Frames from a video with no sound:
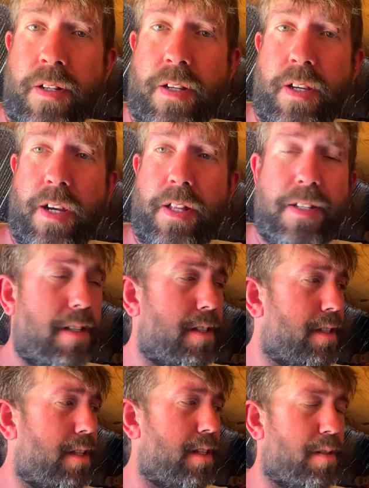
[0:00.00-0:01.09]
Yeah, this is
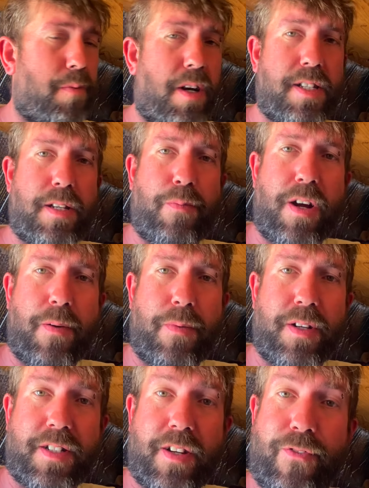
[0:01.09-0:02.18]
the spicy brown
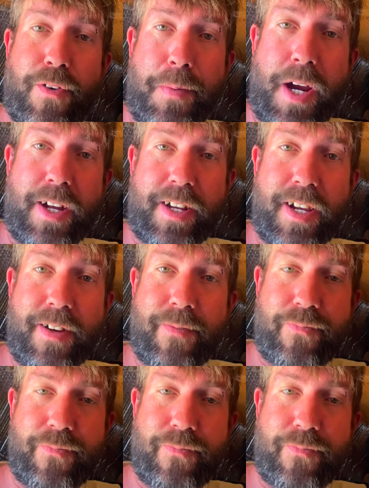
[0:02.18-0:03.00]
mustard from Aldi.